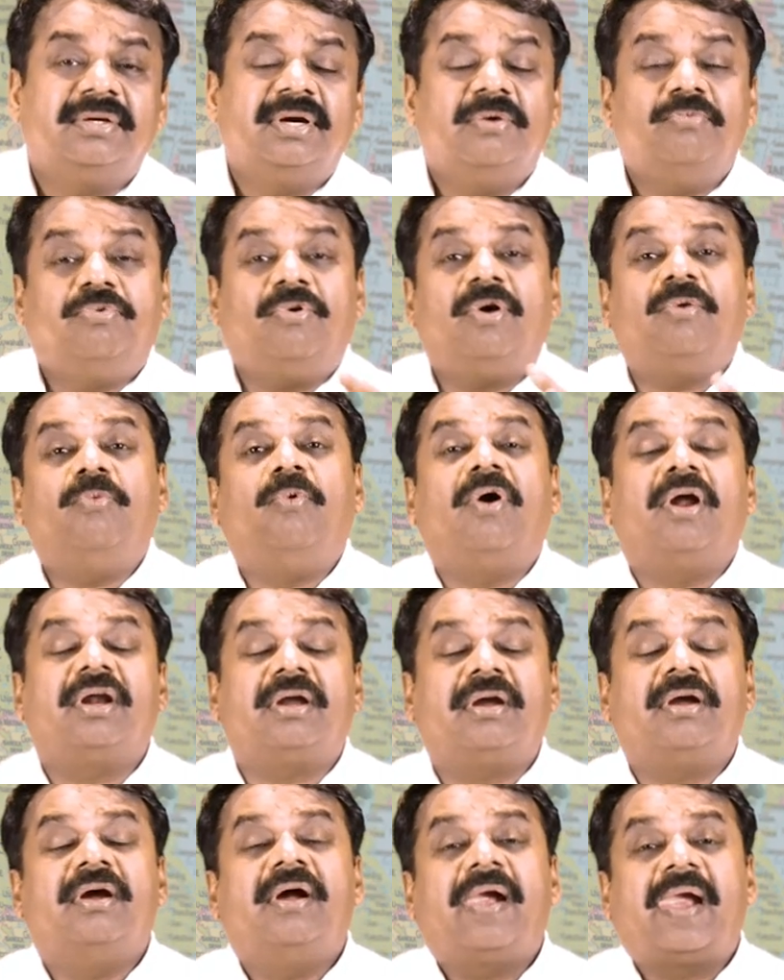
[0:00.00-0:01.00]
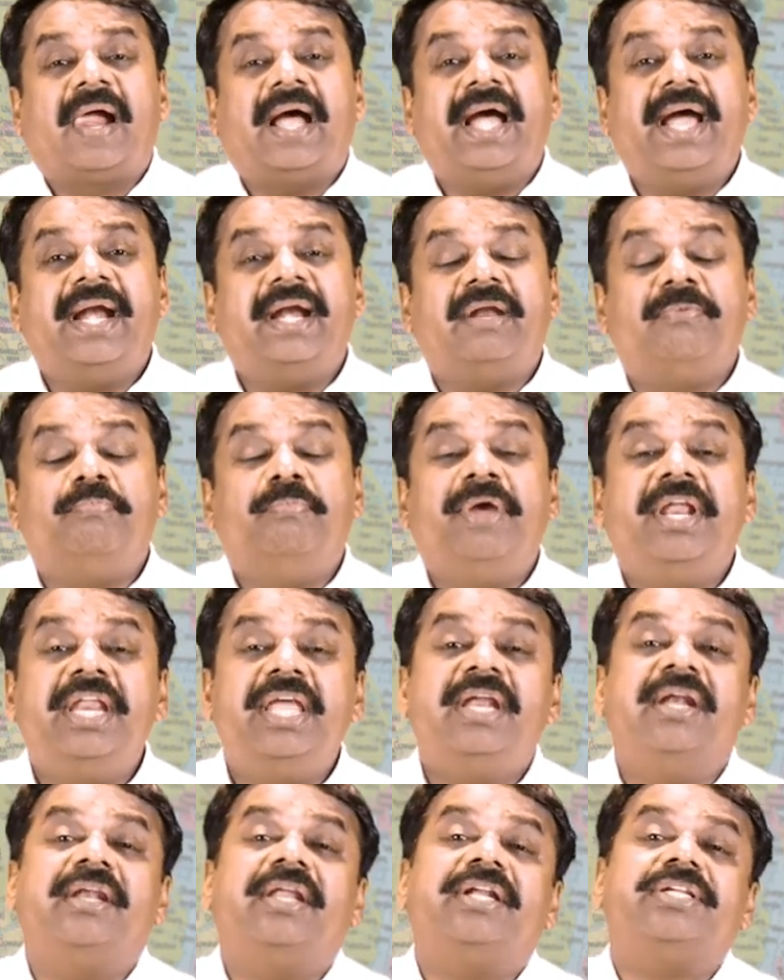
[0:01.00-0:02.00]
for work, and many
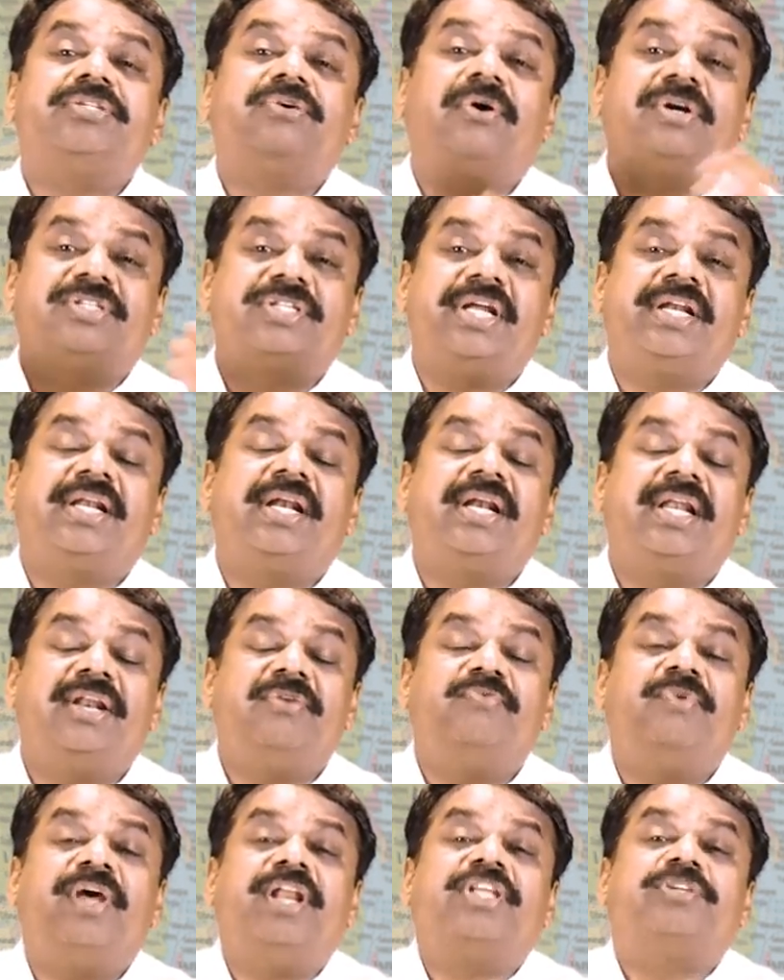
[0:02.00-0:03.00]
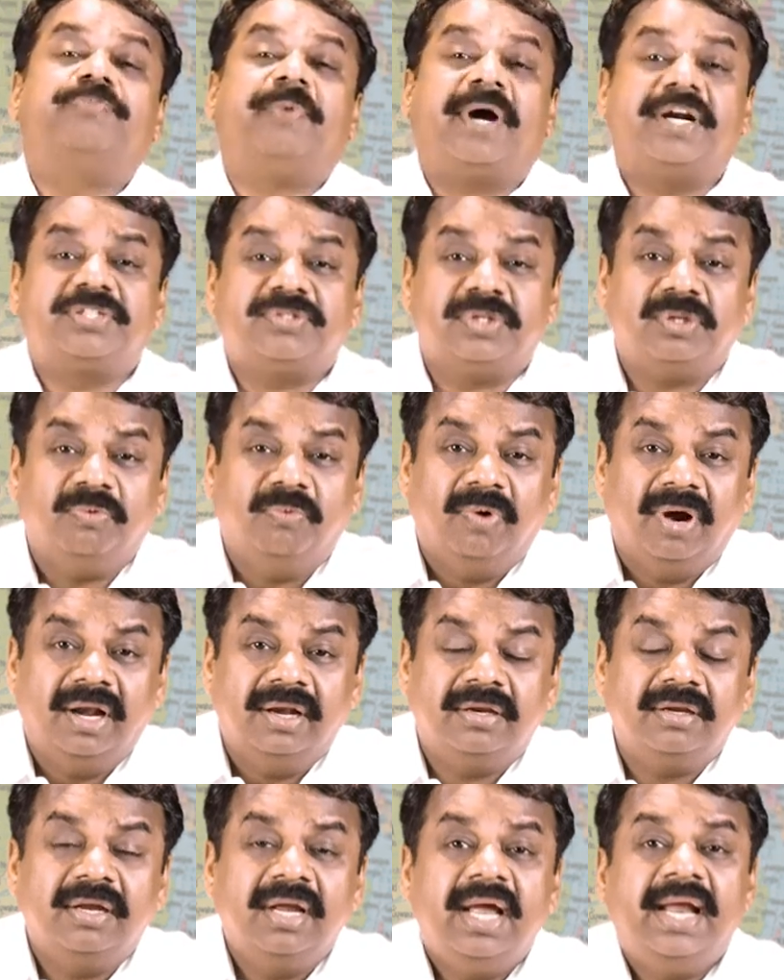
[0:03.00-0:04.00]
Indians got settled in various parts of the world.